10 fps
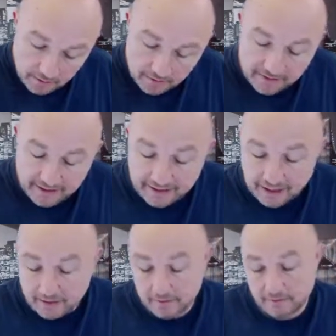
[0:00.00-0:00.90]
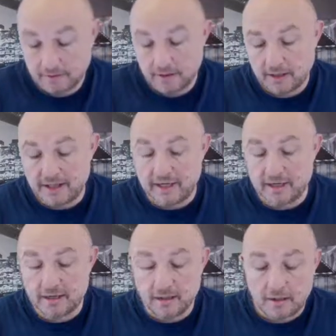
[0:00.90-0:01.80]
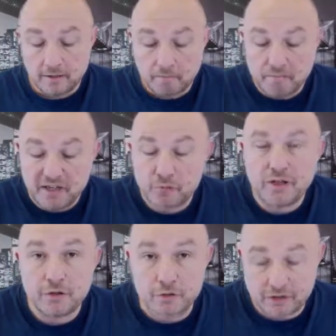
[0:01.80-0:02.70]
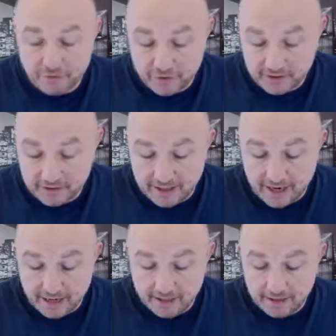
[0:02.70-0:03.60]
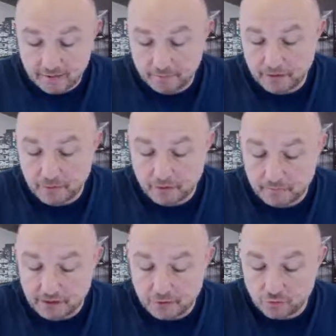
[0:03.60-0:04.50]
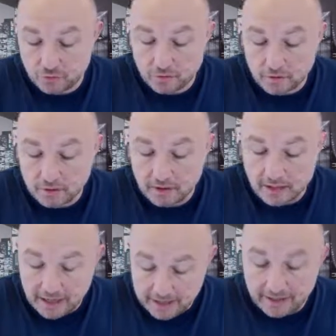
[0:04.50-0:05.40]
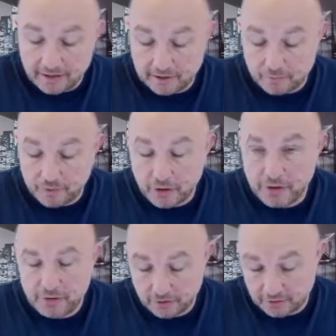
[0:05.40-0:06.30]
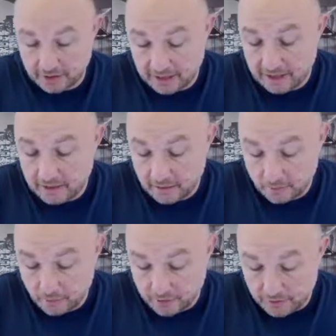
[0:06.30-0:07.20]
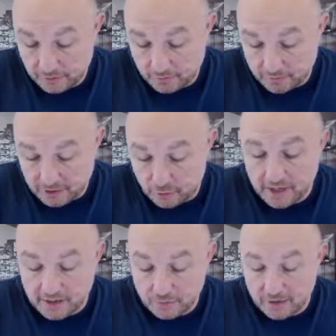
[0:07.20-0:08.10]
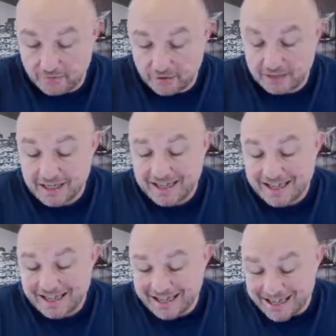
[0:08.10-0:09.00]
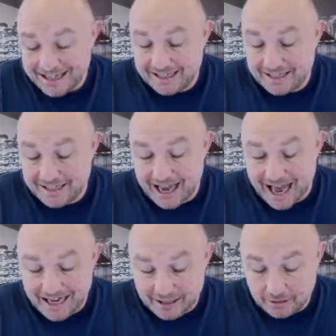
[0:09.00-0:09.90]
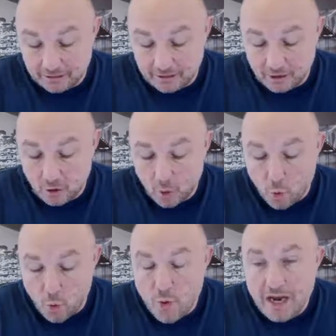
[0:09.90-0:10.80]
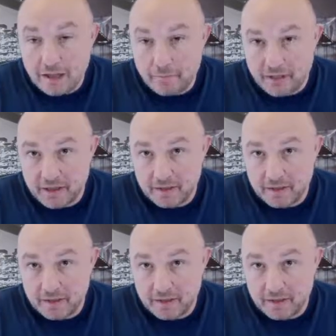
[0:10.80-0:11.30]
theta here between the reference line P1, P2 and another point, okay, P2 as reference, then the angle will be